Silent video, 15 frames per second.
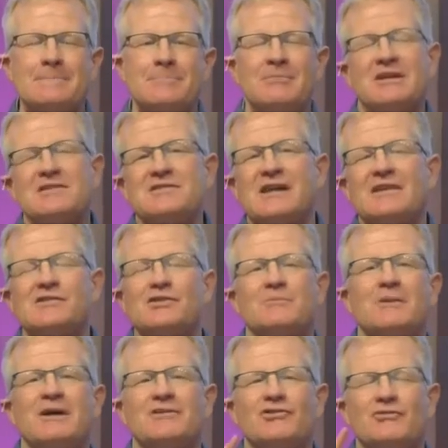But it's not so
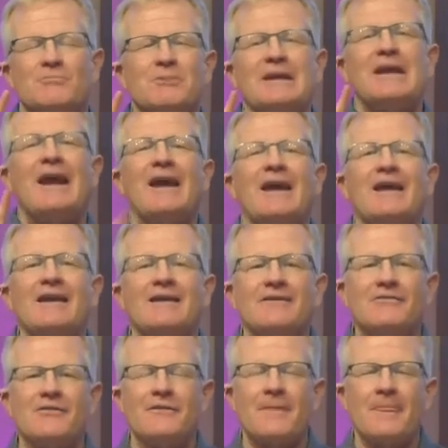much
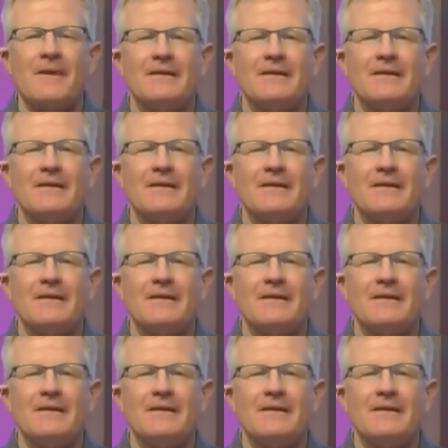behave